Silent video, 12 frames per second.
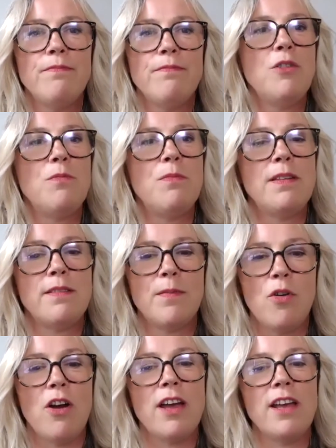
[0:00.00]
You'd be
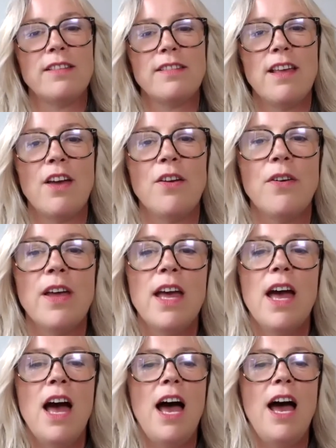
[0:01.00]
surprised. So
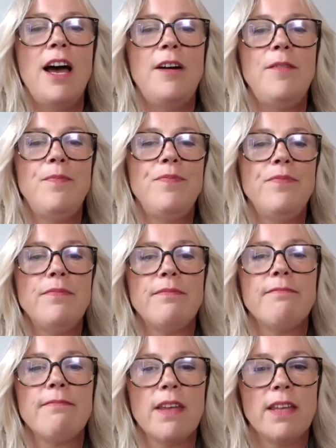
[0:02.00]

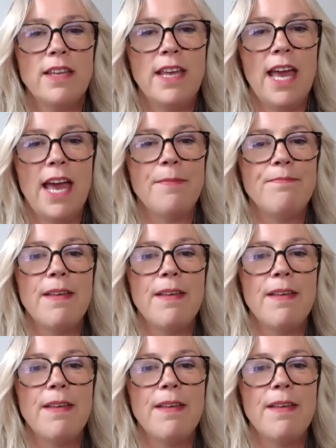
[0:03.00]
yeah,